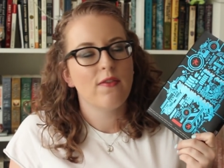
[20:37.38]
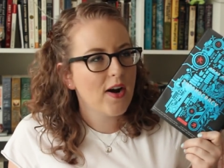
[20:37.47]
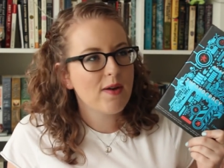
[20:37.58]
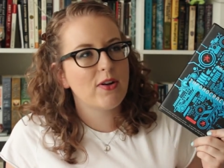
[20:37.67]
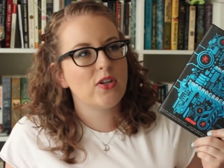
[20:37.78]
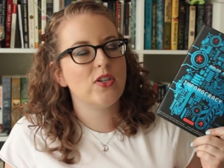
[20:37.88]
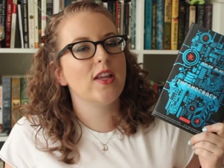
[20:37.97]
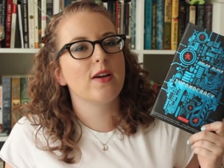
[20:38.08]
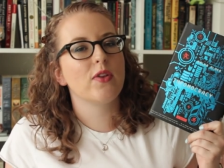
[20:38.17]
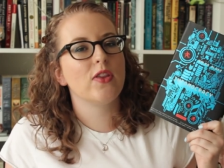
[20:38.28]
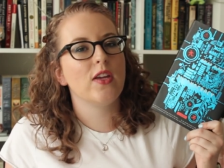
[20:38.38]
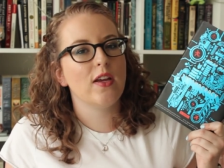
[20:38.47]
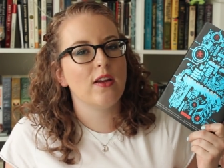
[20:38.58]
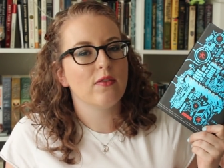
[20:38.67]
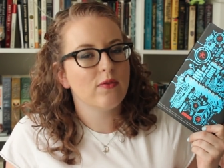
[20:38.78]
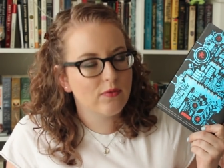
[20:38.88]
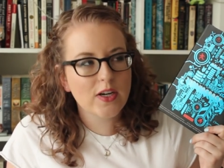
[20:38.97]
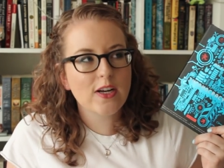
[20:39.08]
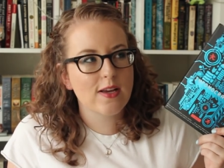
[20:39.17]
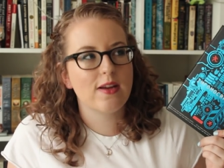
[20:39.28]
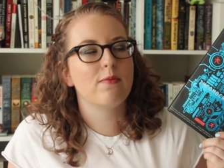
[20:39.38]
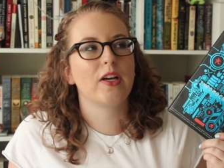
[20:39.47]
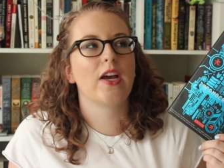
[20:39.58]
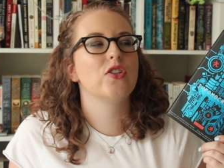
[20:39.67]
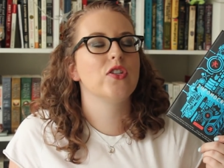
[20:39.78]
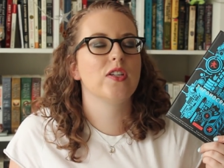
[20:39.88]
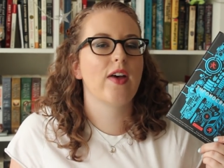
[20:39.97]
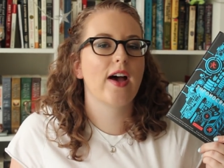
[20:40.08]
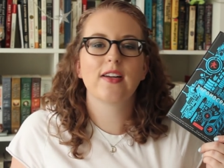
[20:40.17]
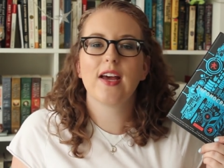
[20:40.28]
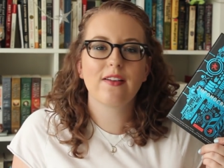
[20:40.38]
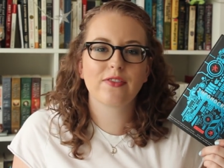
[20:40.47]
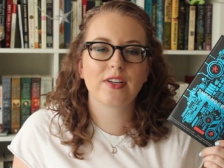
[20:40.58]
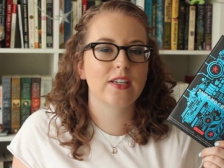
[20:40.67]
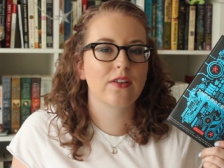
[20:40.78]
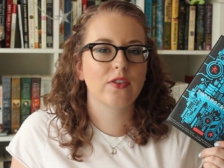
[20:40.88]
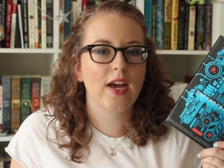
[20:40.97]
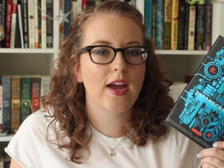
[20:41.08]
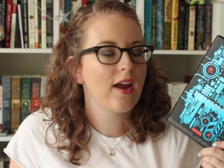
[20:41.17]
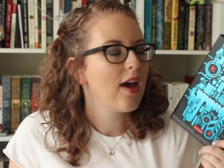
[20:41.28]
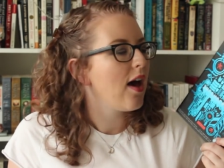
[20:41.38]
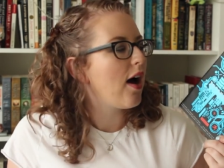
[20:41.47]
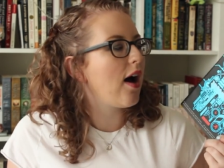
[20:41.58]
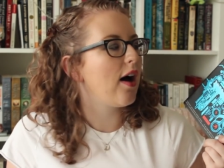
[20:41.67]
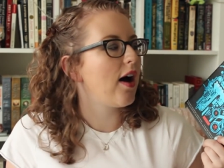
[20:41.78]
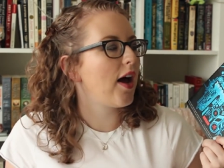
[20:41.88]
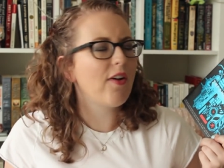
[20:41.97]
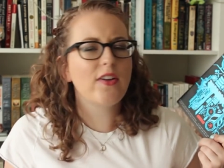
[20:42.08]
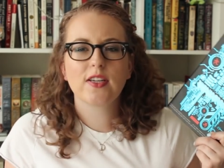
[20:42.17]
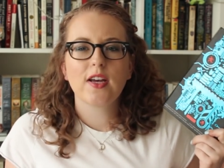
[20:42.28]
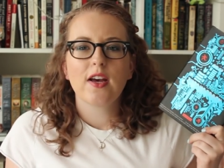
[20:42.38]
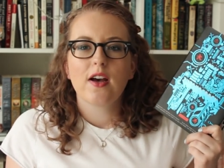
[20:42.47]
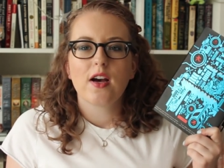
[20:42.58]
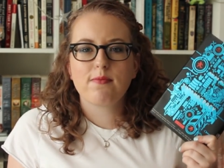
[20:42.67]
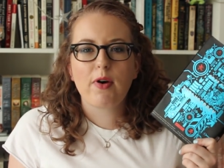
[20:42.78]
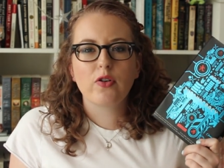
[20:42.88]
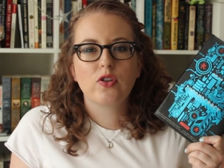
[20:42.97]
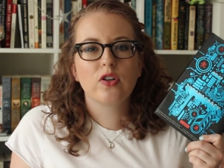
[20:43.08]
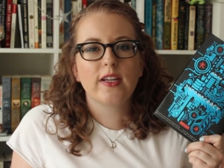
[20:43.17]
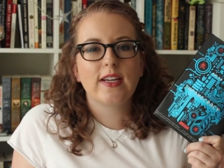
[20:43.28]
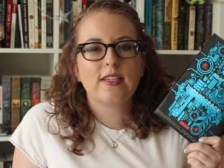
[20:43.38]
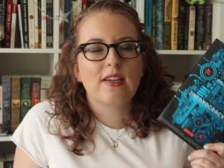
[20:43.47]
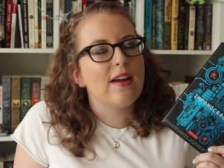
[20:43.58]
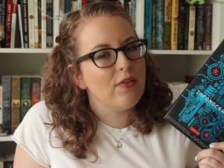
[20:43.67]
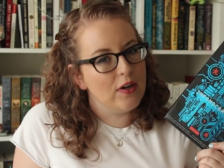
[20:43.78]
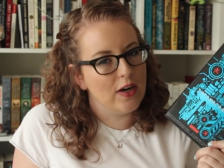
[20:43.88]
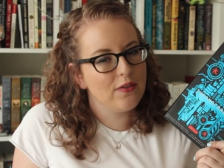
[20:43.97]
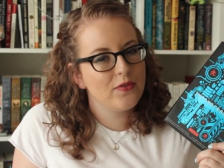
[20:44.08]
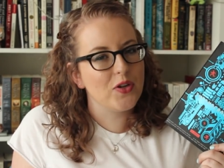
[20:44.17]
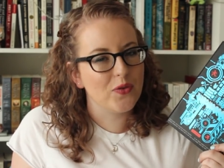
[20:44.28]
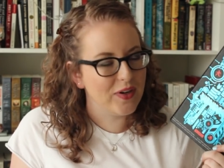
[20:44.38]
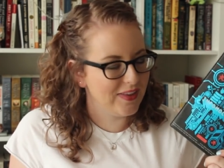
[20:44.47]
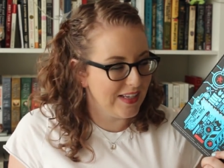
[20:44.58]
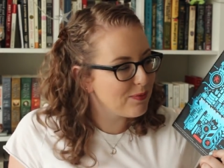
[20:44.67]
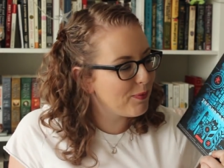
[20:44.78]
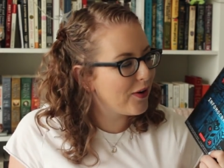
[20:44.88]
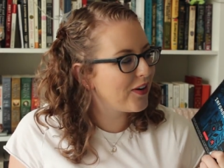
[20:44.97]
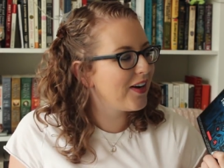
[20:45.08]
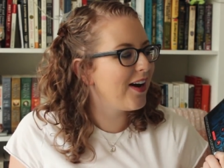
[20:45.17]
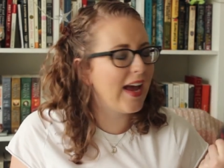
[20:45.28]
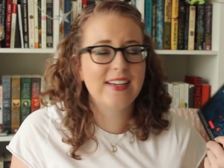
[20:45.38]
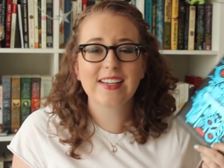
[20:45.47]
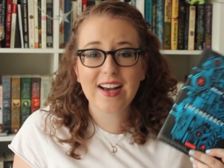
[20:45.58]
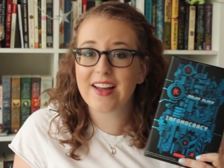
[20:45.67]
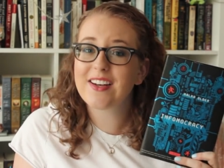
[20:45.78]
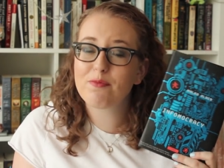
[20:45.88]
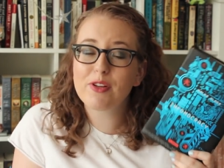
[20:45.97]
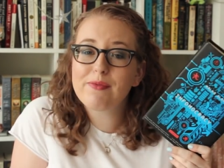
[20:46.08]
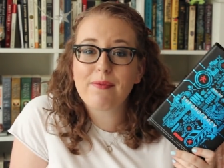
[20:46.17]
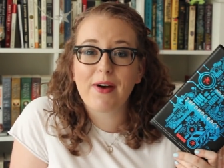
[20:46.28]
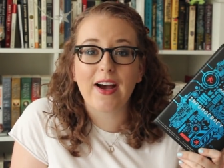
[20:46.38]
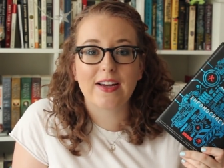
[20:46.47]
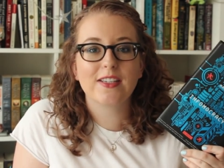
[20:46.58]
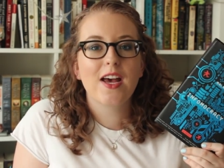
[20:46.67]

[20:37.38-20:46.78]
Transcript: very much dealing with the real implications of that every single day, uh, I felt emotionally safe enough to read this book. And it kind of blew my mind